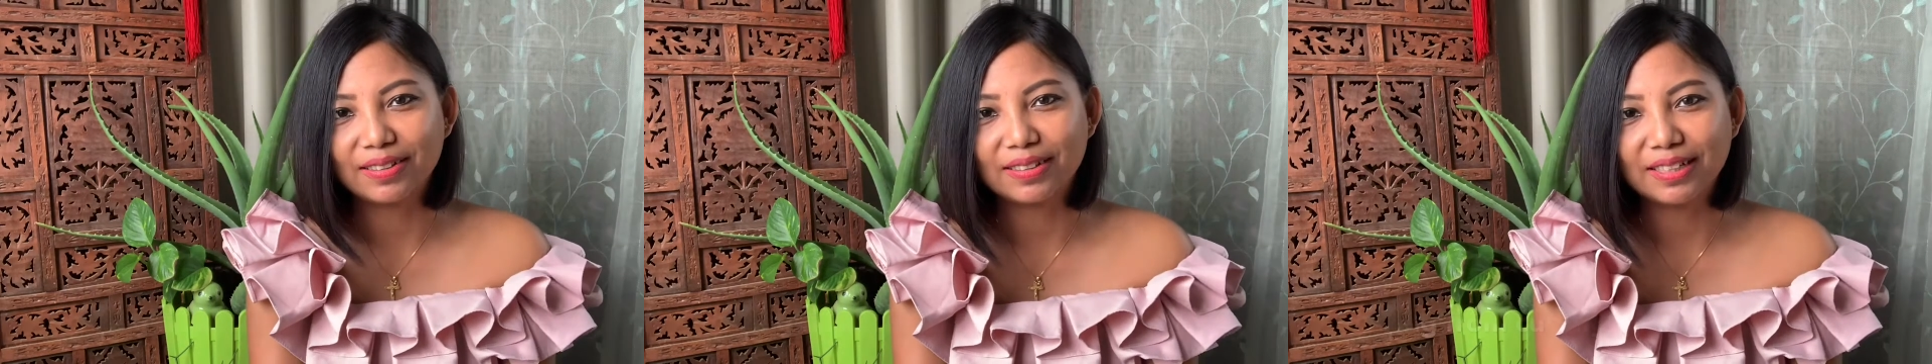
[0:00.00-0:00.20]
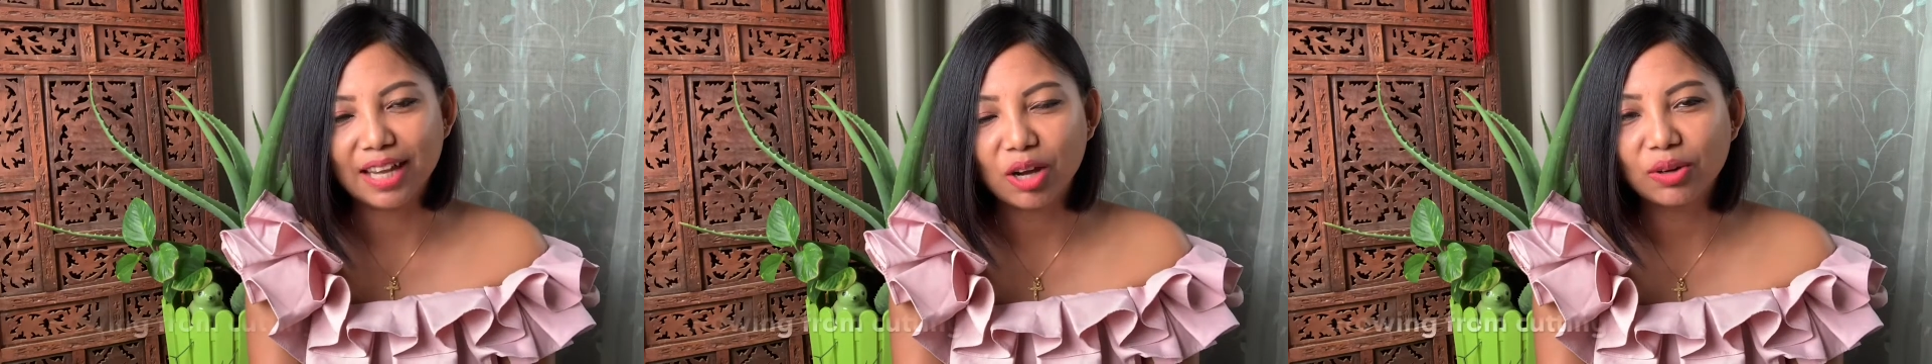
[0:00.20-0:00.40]

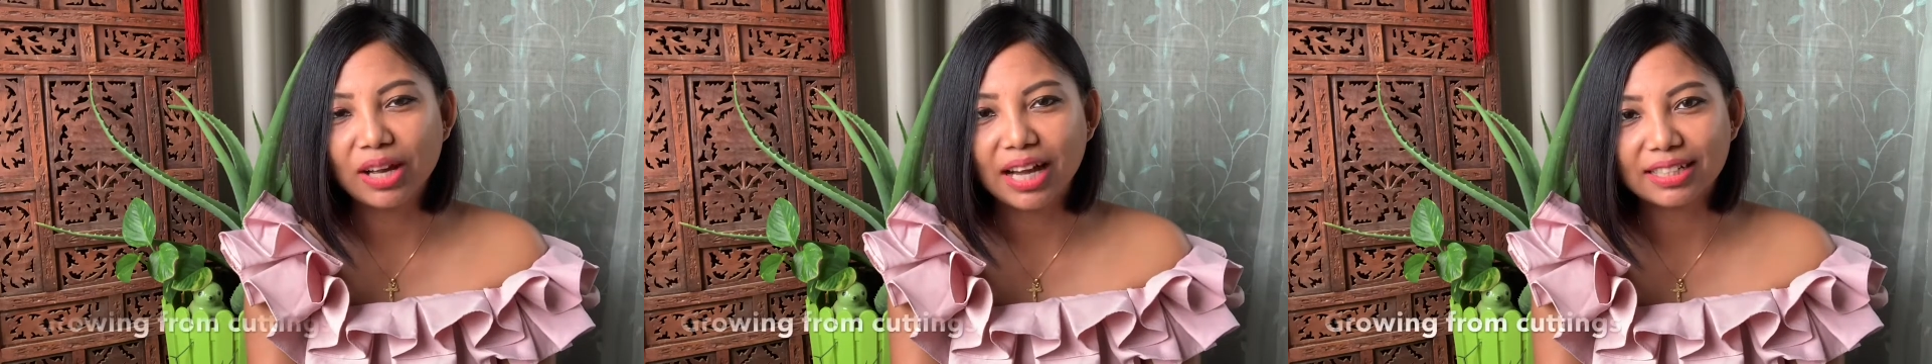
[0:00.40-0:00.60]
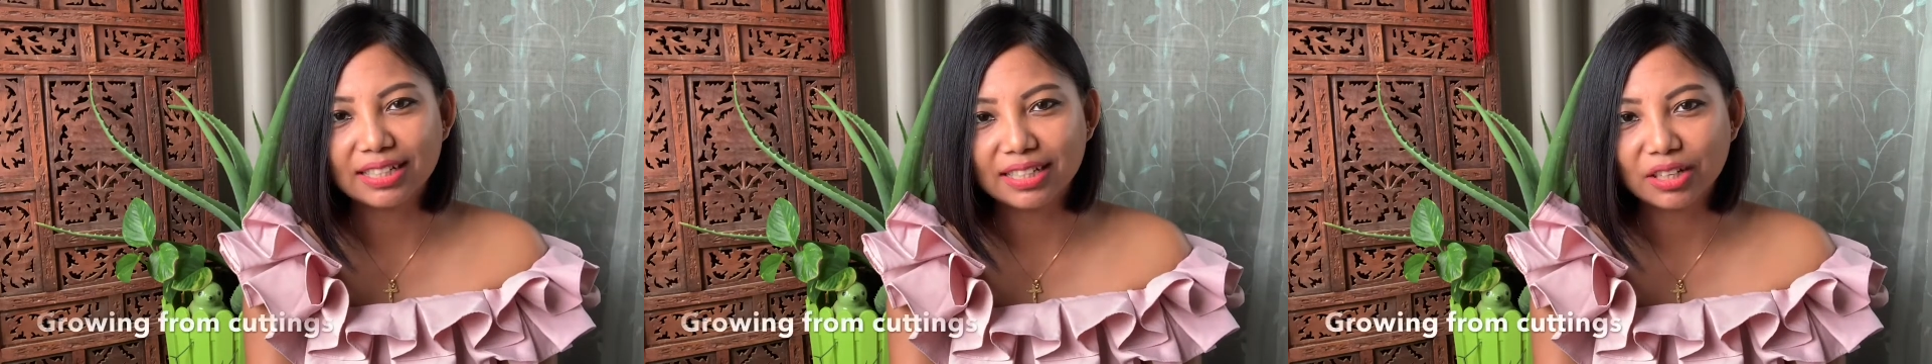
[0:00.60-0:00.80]
Now,
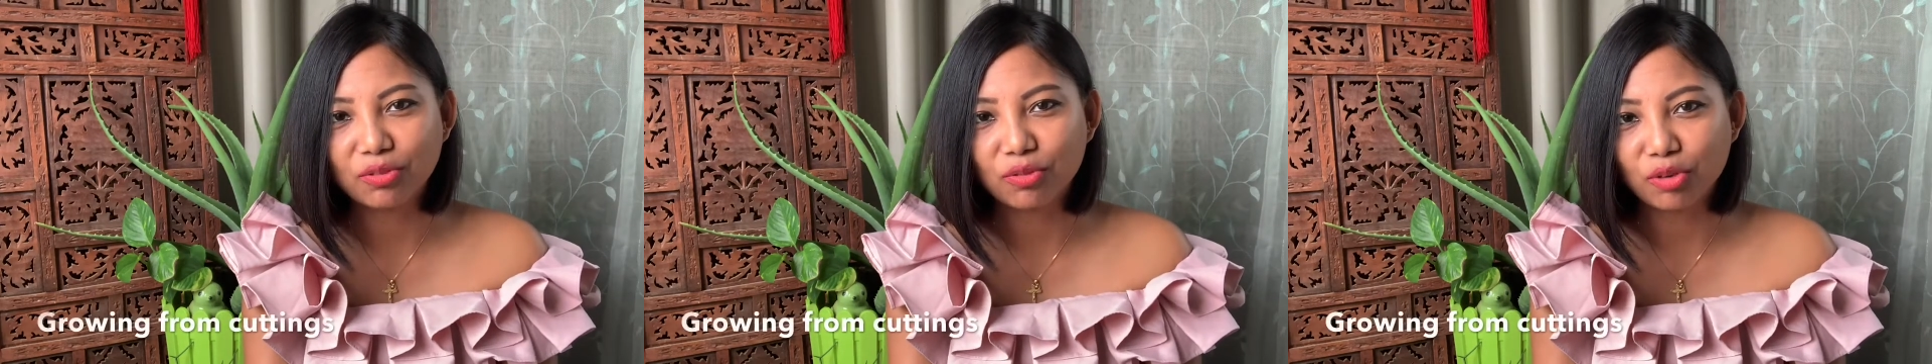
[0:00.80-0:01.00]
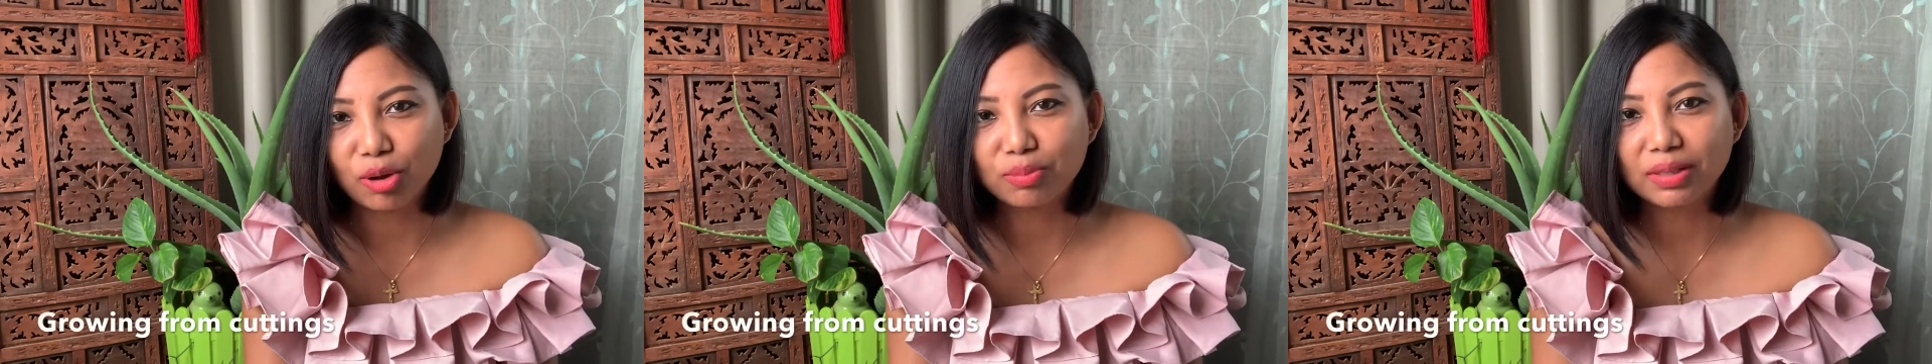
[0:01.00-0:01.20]
gardening
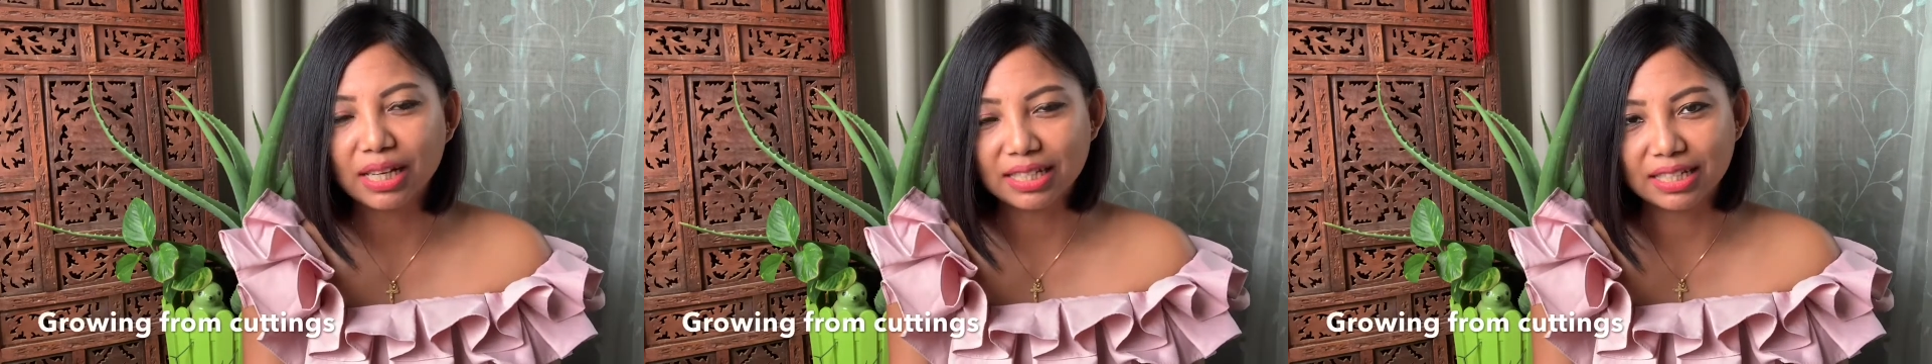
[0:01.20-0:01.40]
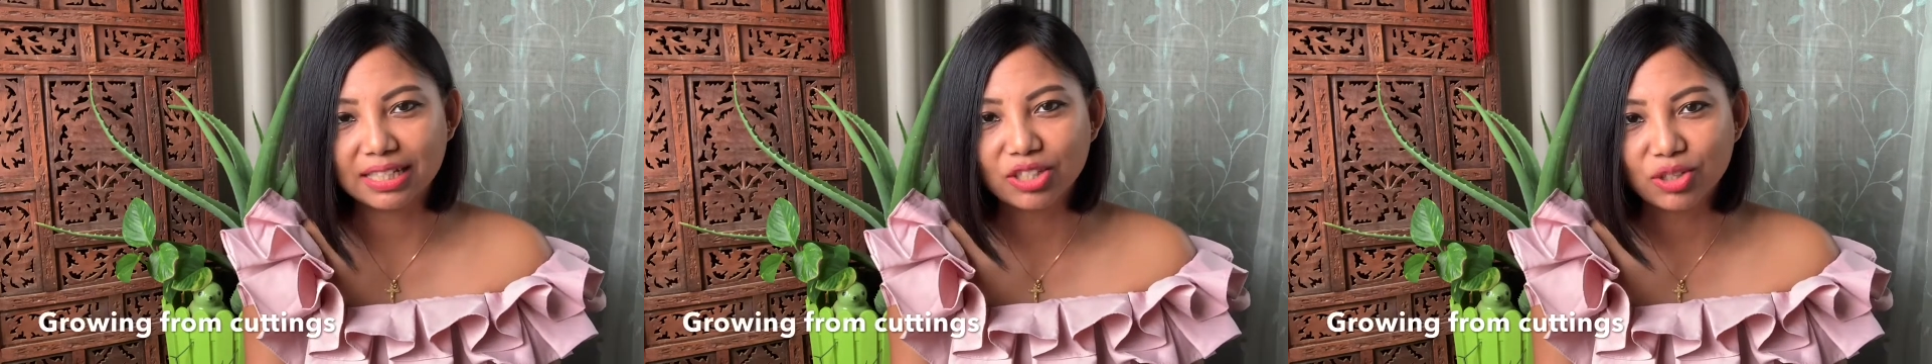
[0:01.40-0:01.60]
from
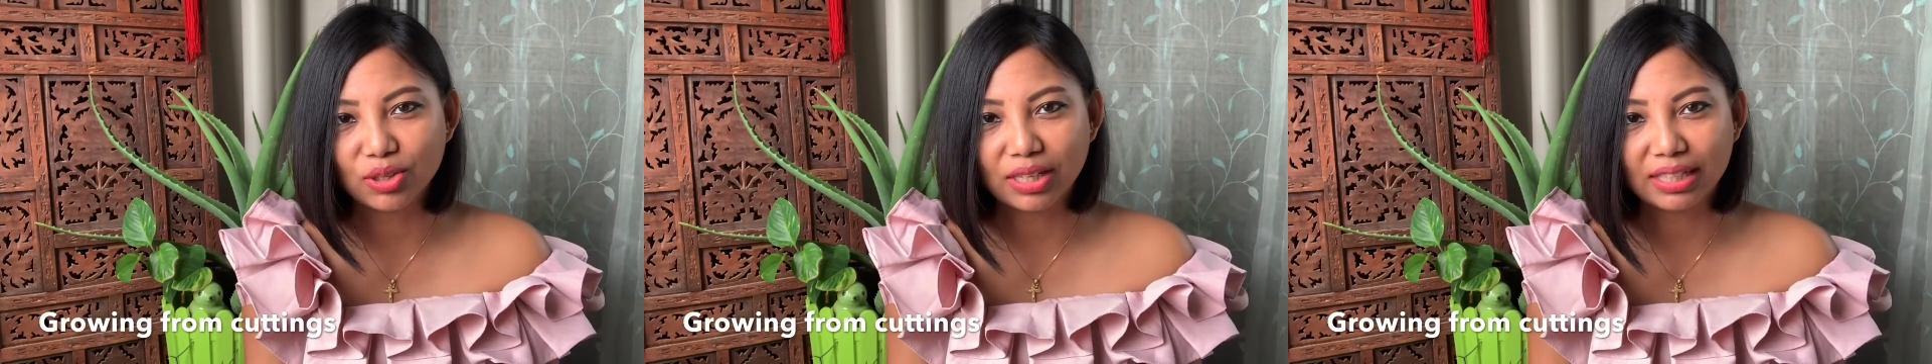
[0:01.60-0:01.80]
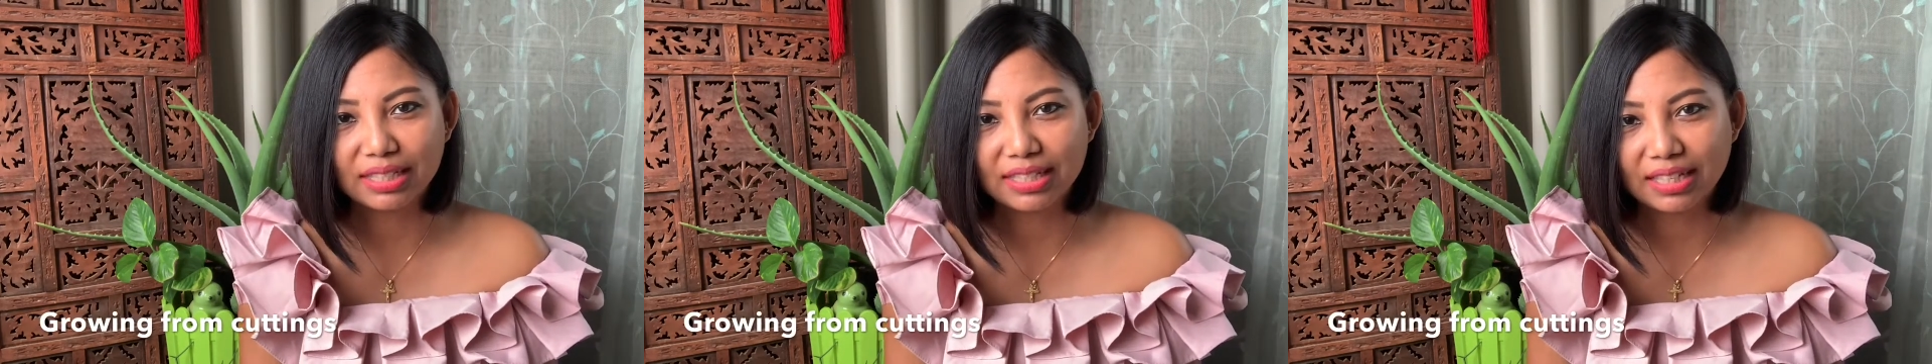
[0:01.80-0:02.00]
cuttings, you
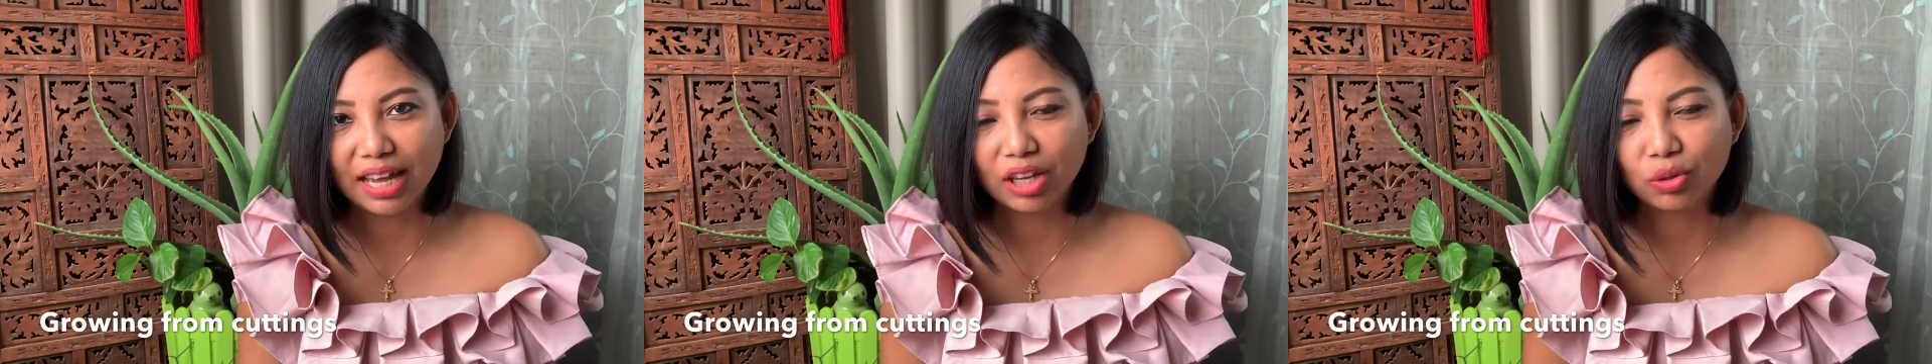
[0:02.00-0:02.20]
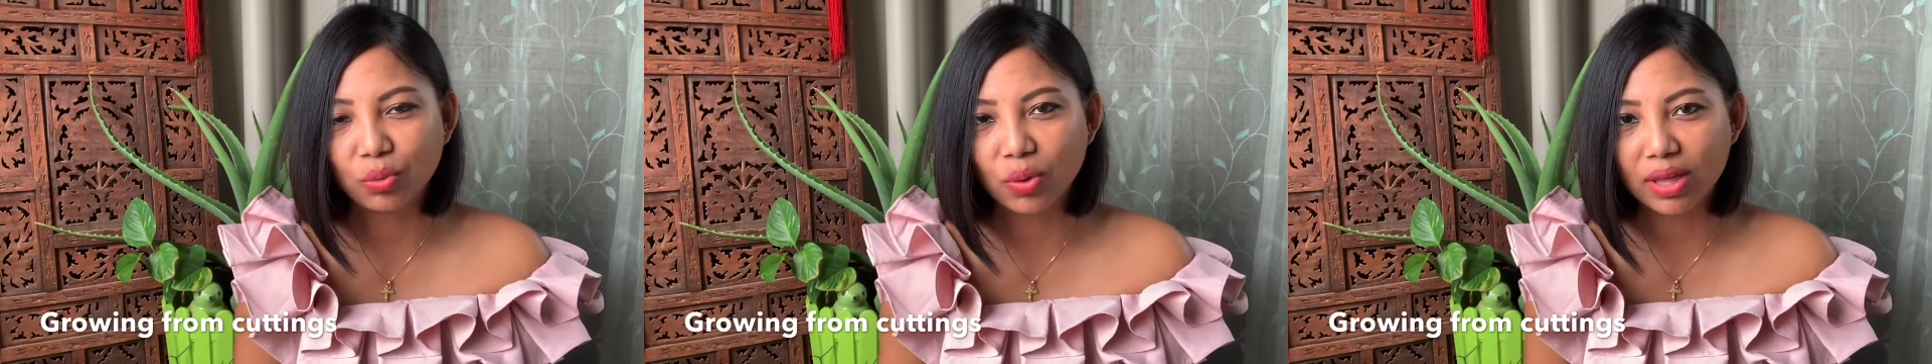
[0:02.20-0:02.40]
can
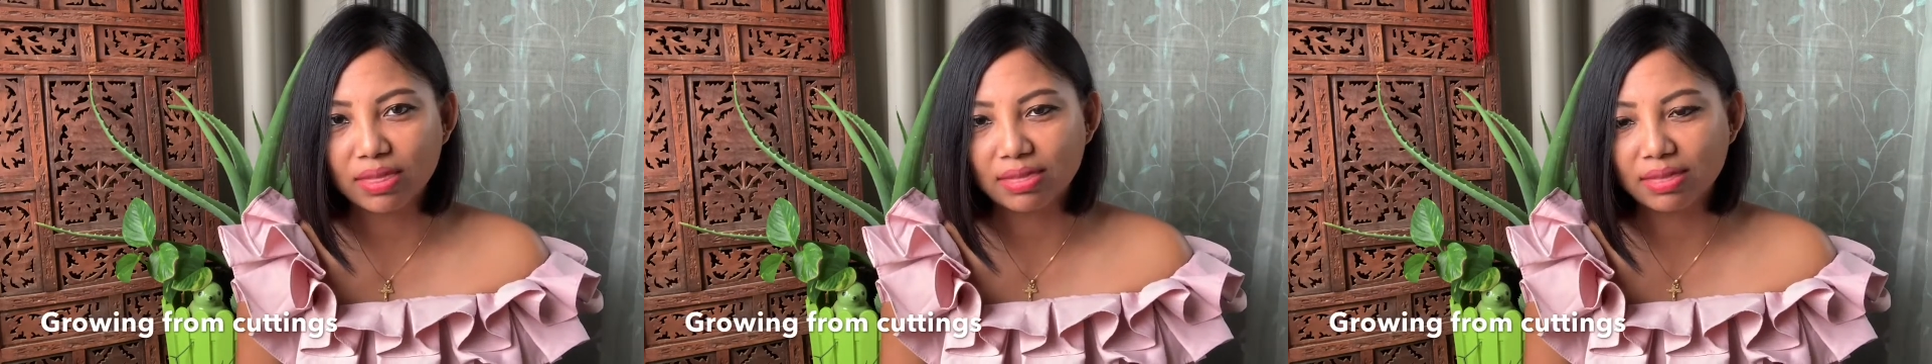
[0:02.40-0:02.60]
start with